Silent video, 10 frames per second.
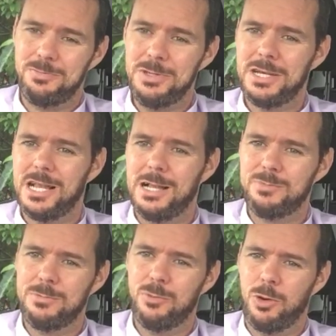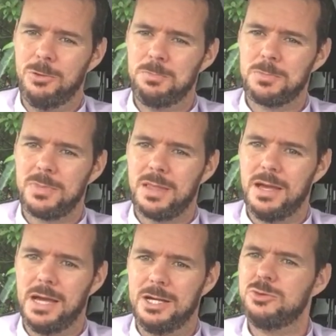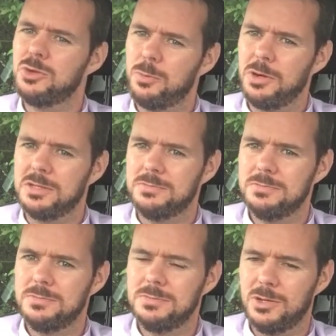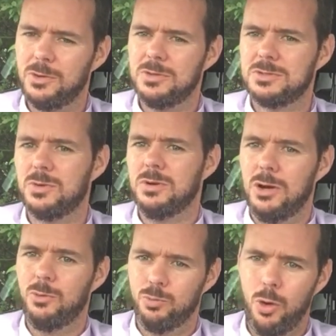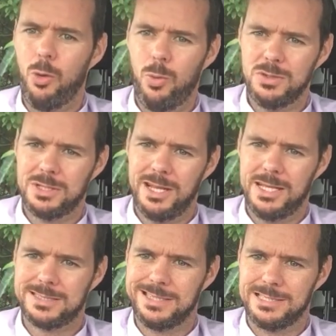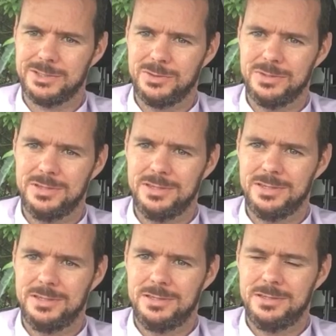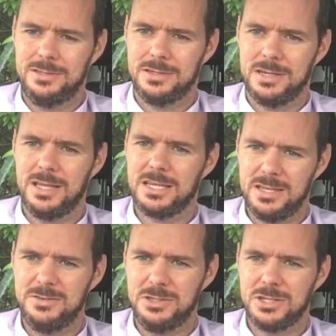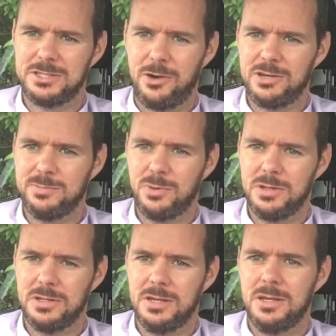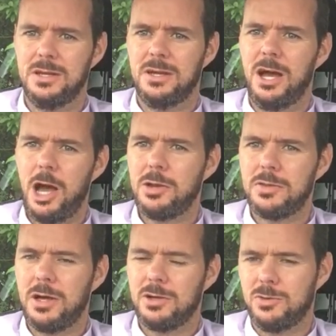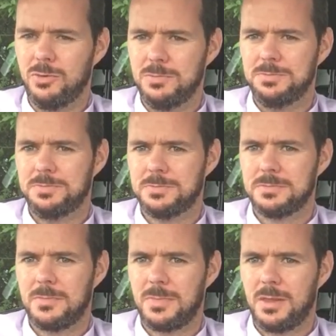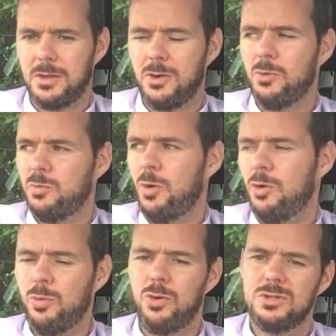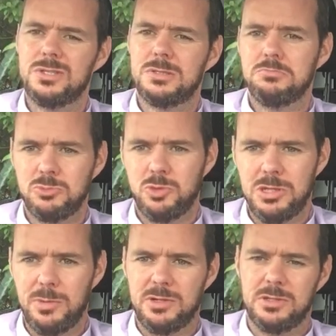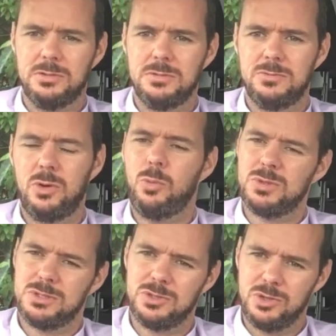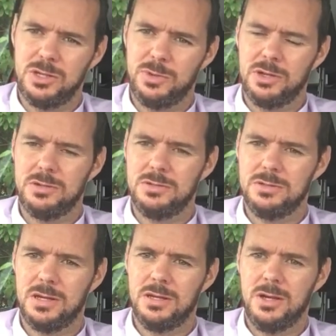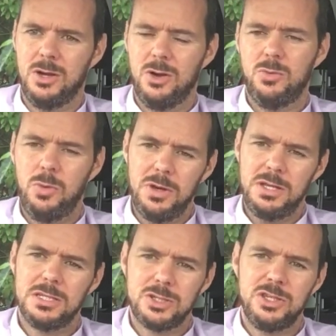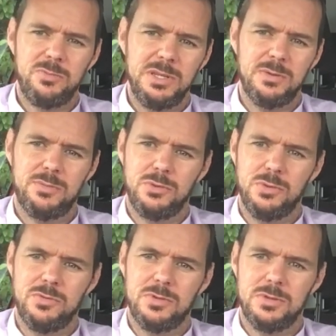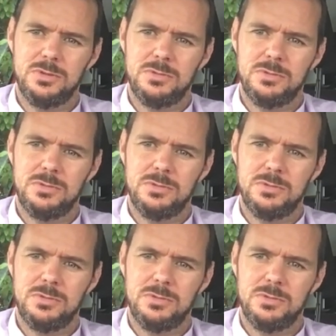be a little bit more to the point, So, what was the last lesson on? Okay, that gives you a starting point. How did that go? What was good about it? What wasn't so good about it? Yeah. What areas could have been improved?